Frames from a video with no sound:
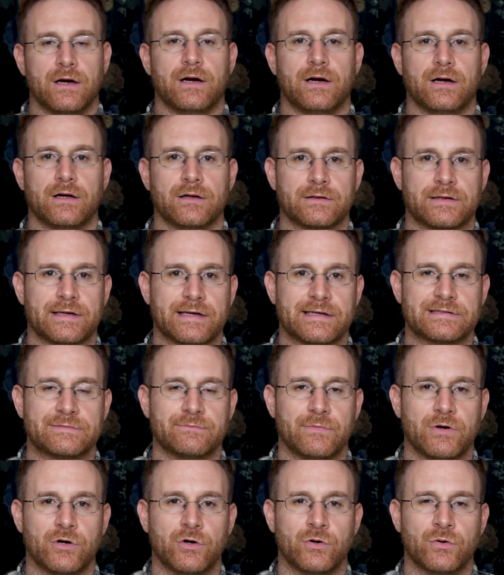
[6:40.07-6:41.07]

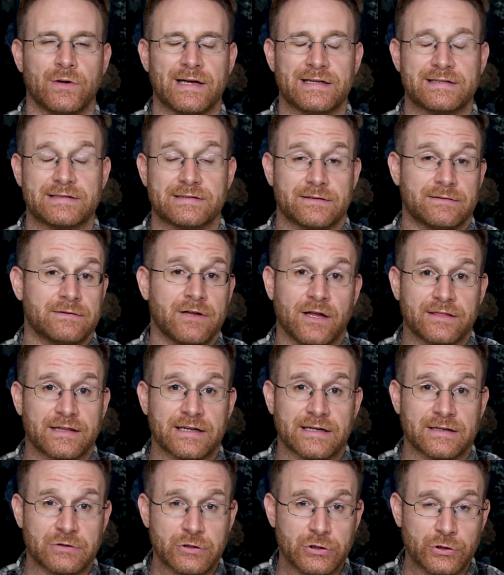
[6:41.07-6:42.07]
gizmo. It's
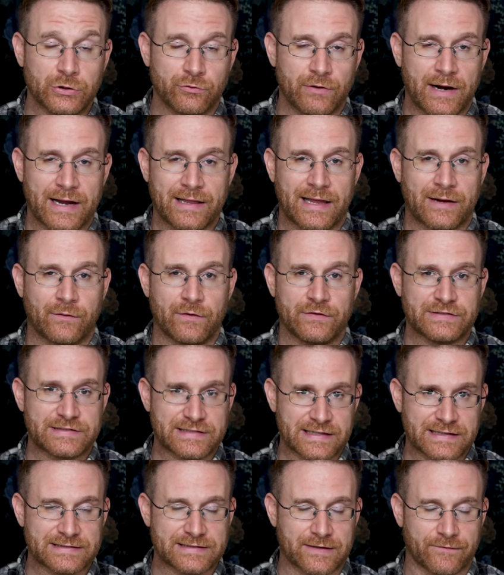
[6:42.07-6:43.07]
nothing new, right? Like, we've
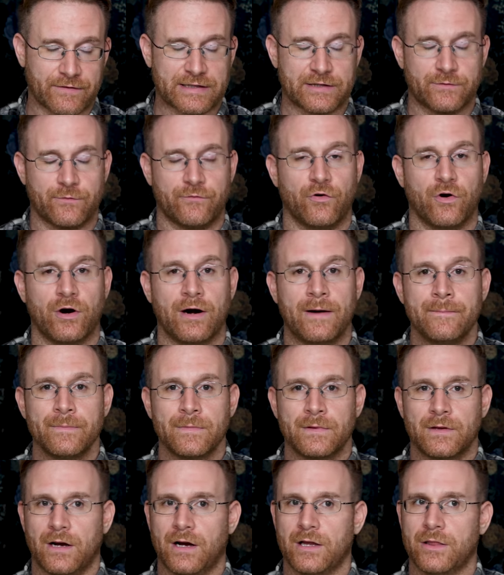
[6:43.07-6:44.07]
seen stuff like this before.
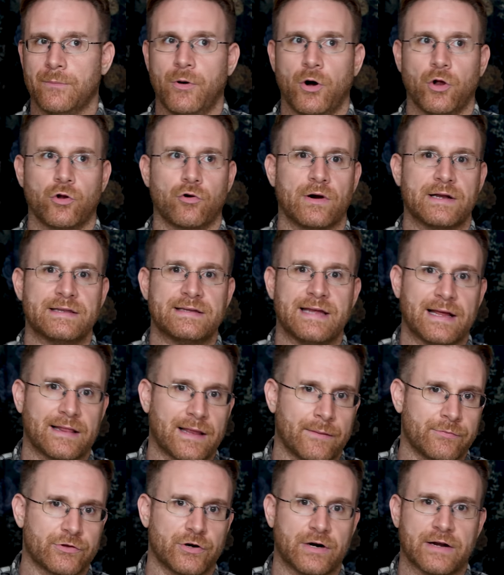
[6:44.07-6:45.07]
The Polaroid
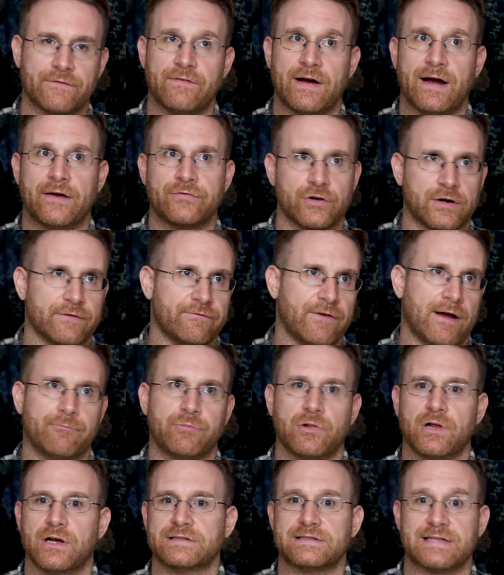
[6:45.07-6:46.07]
Daylab 35,
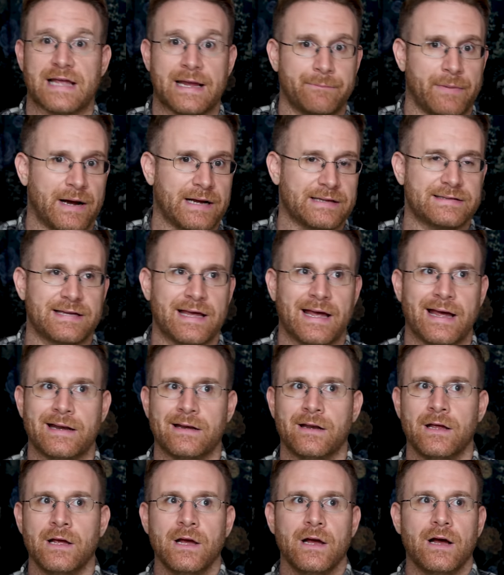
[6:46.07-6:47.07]
35 Plus, the
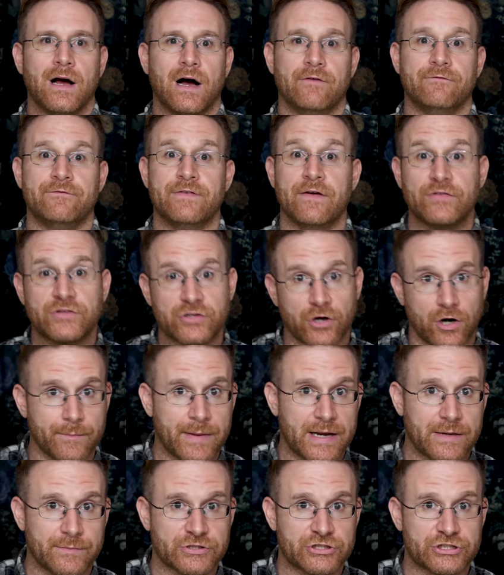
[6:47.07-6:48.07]
8x10, Vivitar
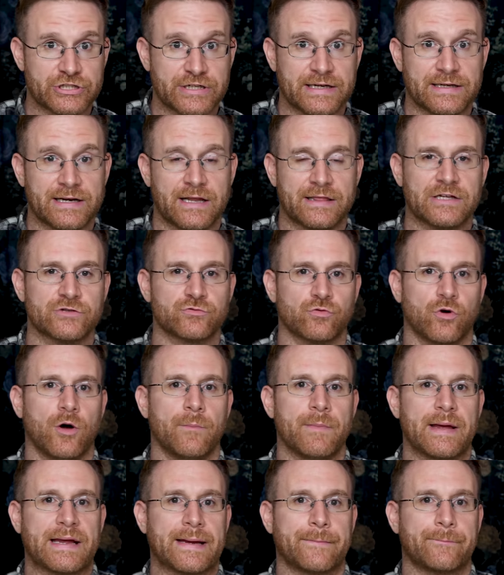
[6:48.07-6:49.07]
made a machine, and these were
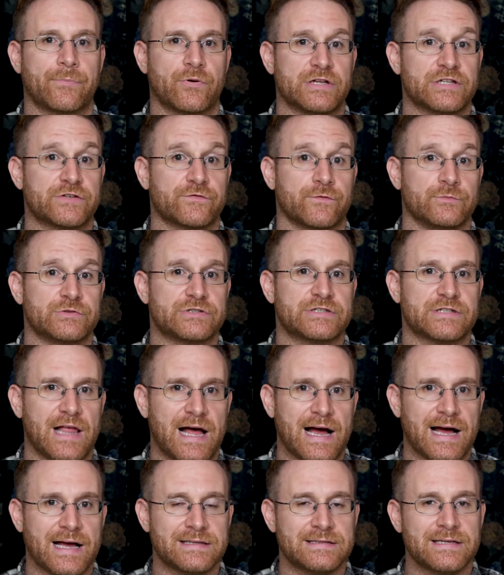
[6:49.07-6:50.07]
all making prints from
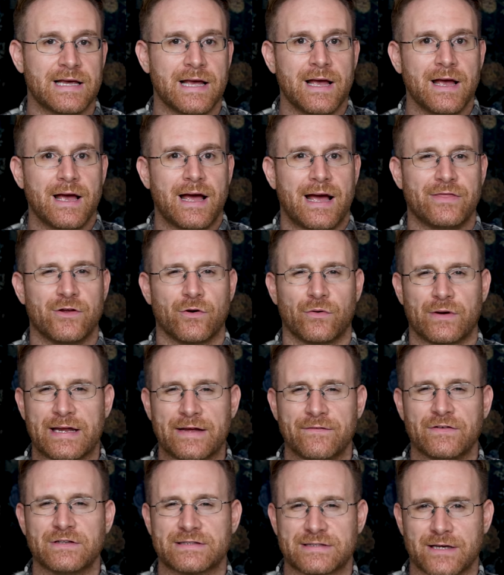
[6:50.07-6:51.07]
slides. And there were
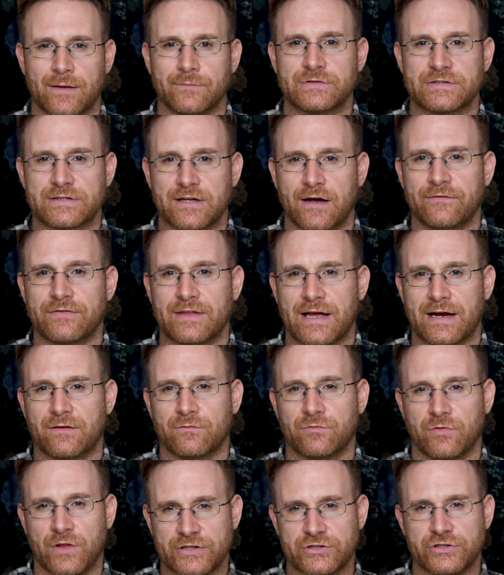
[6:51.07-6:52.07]
even some stuff
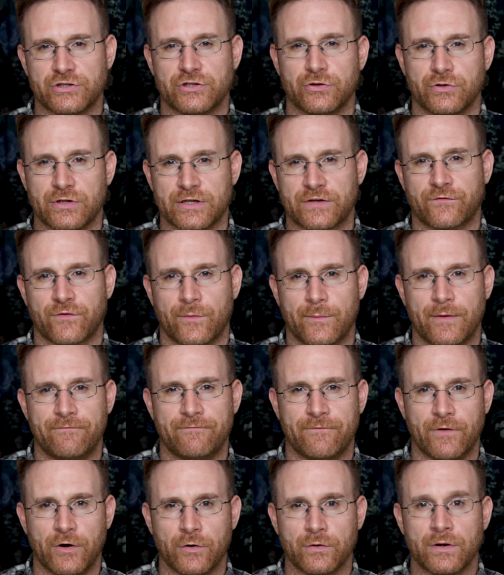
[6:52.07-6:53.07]
that lets you do this from a
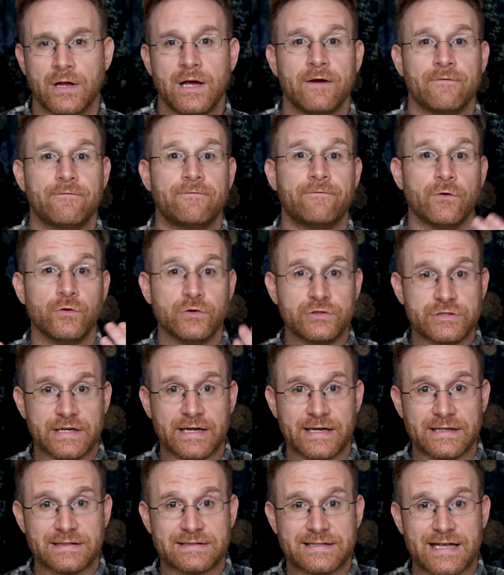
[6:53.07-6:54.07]
phone.
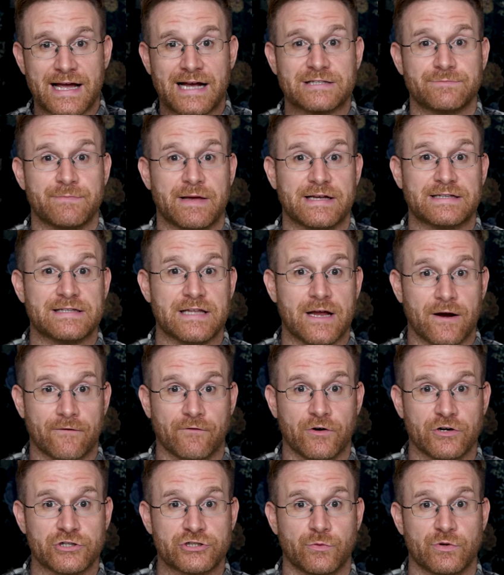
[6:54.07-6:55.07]
Fuji Instax makes their
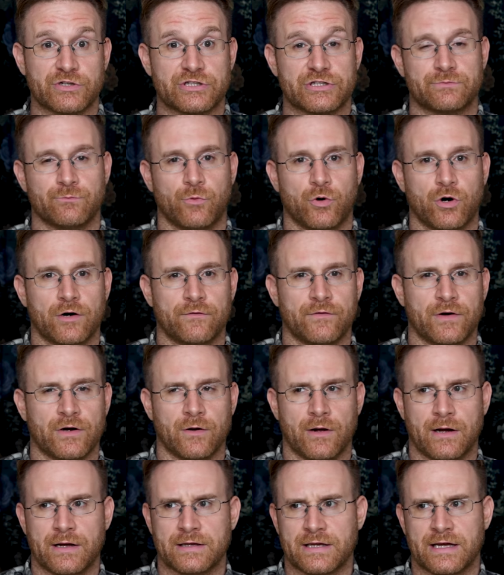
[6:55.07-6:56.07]
version, which is more of
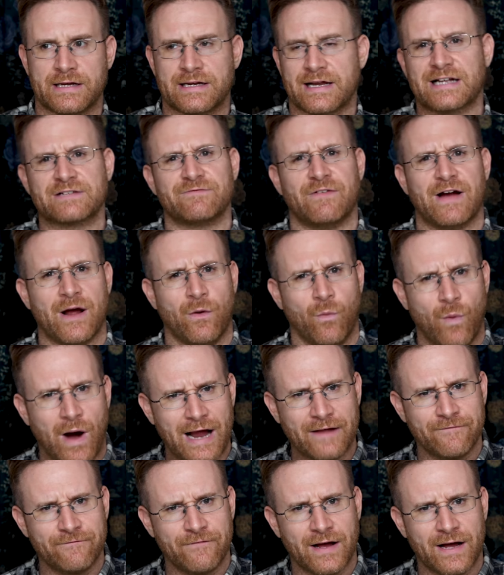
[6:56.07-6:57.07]
a, it connects via
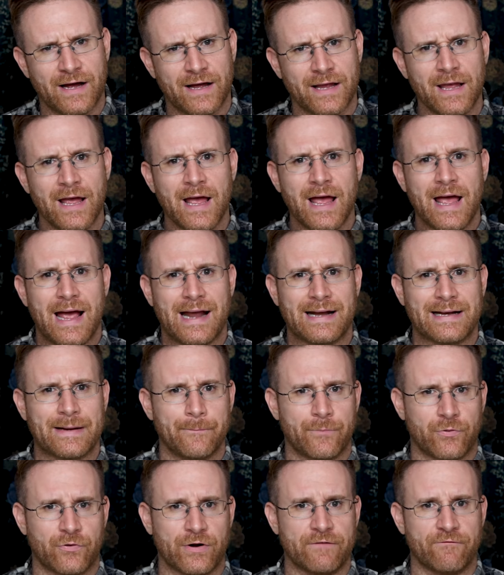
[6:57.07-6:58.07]
Wi-Fi and
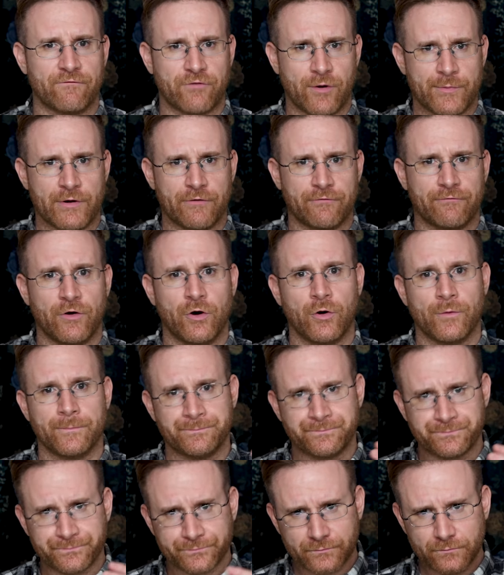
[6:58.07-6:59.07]
can print from your
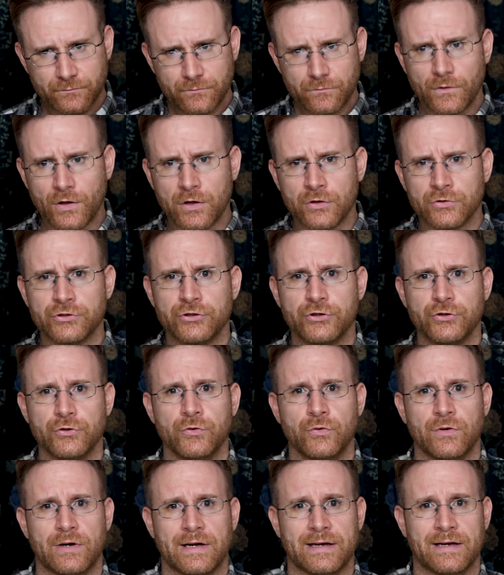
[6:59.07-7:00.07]
phone
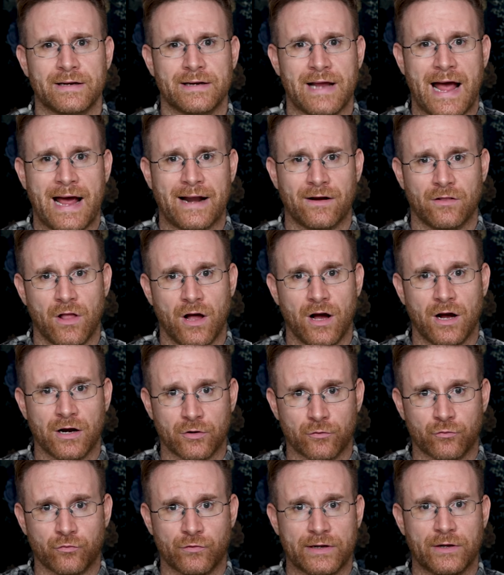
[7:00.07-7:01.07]
to an
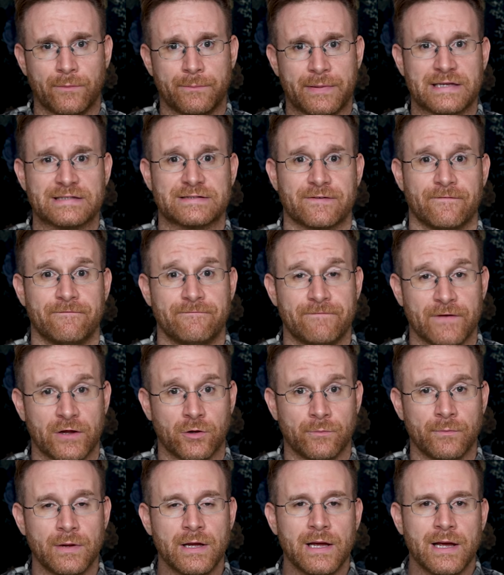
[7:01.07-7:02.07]
analog real piece of
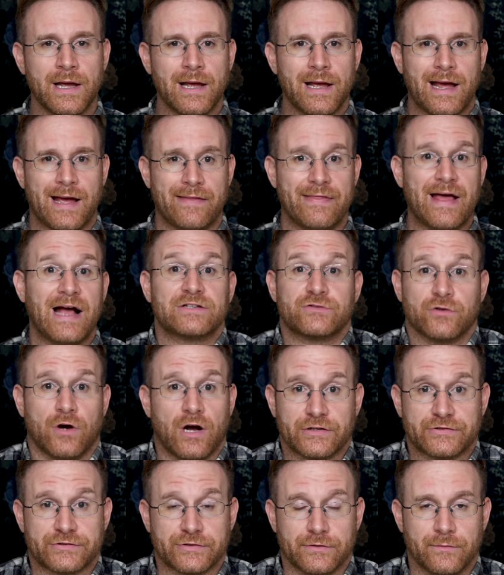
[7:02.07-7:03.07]
film, and that's
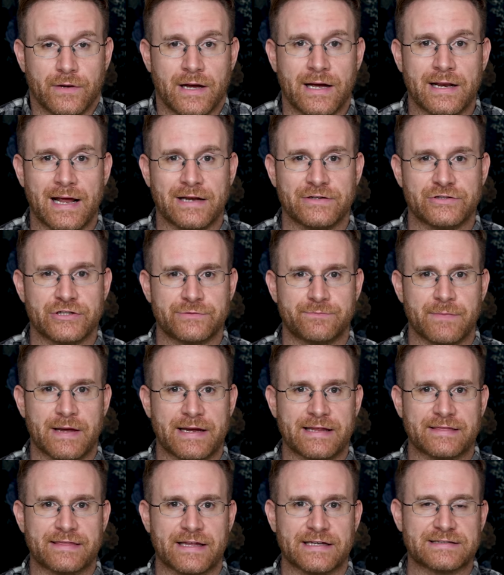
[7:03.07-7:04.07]
awesome. And just
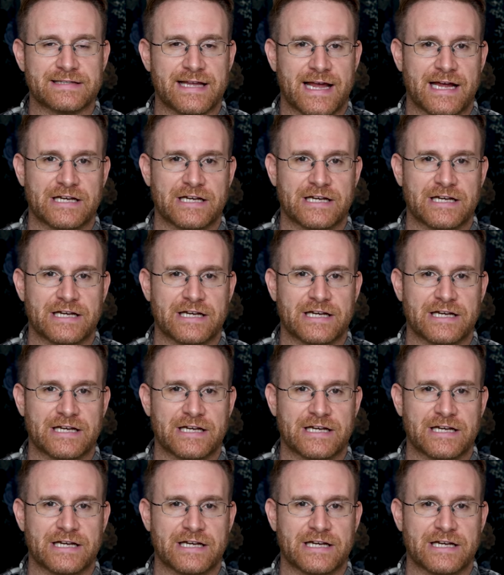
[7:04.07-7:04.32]
making things